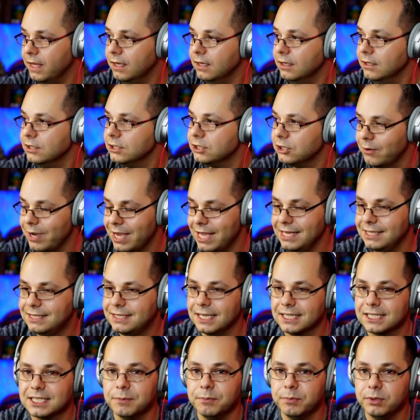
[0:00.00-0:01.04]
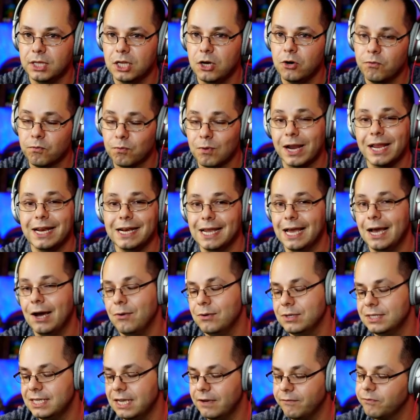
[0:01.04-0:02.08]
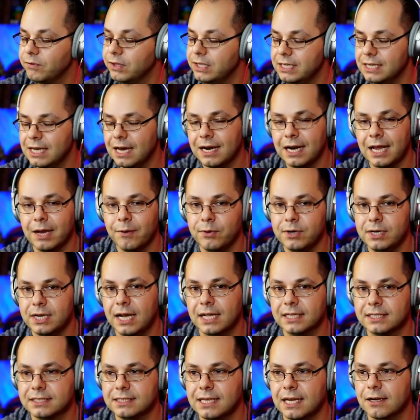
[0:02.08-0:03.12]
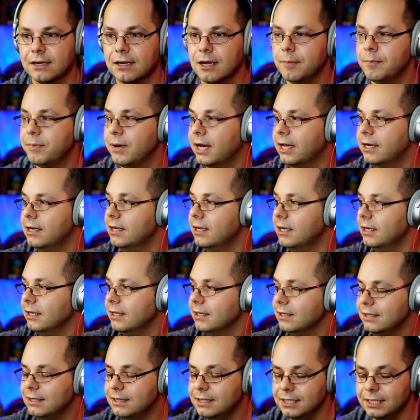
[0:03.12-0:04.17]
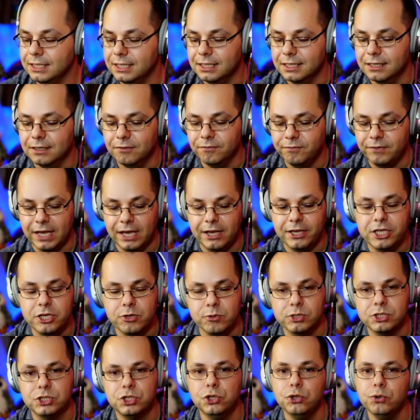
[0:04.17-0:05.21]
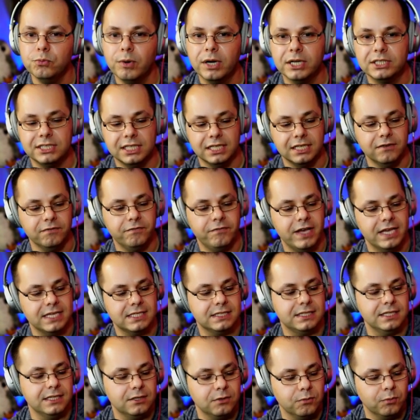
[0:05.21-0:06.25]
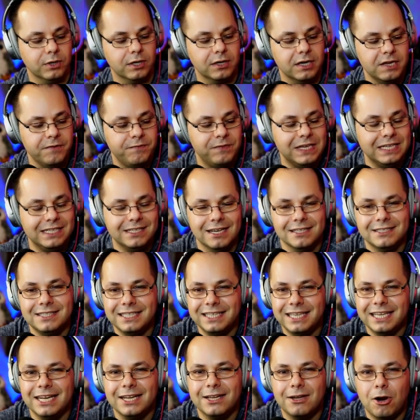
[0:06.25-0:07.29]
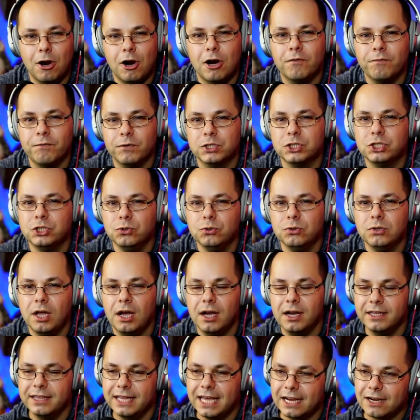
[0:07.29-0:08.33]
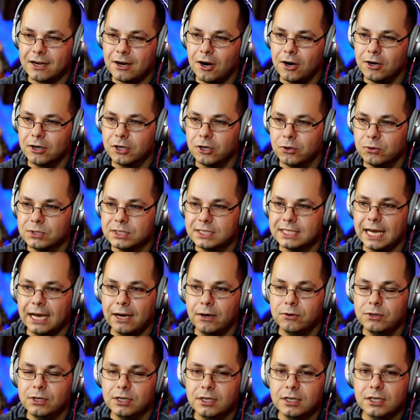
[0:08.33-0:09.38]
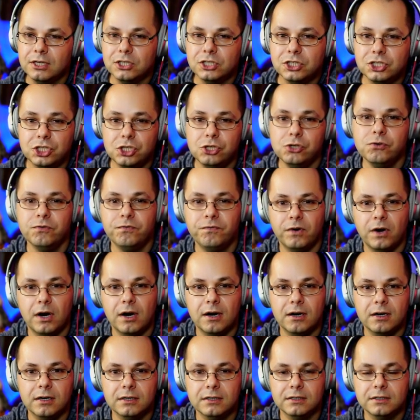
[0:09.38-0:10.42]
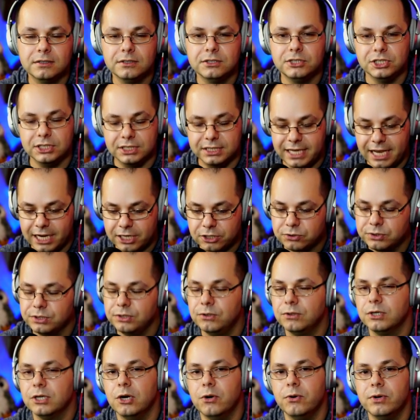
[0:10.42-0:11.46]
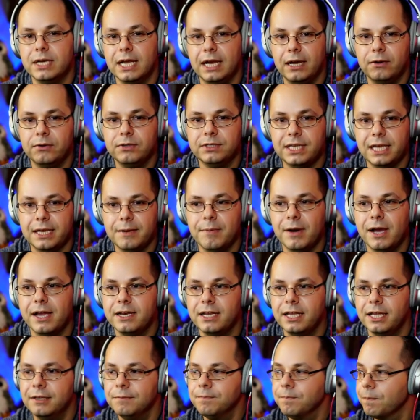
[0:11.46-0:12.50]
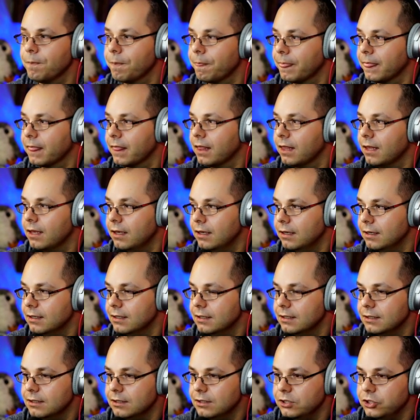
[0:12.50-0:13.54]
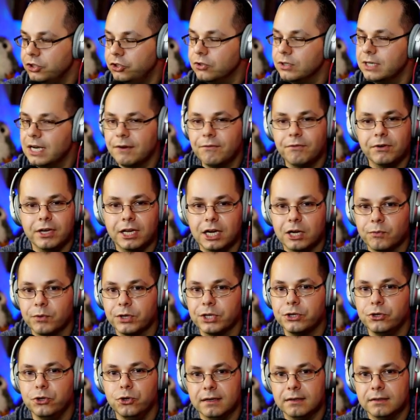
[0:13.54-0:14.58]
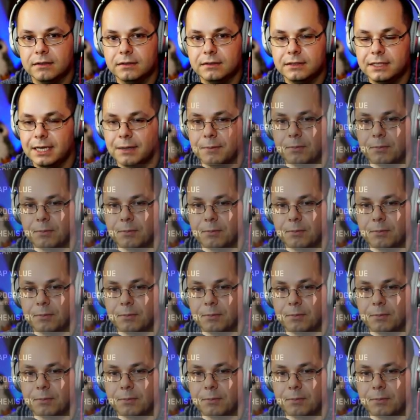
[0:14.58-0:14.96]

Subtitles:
So 86 and below right now, definitely not. I would not stock up on. The value is too much invested, where if he doesn't get a card for too long and that card goes down too far, just naturally it'll go down day by day. You're never going to recoup that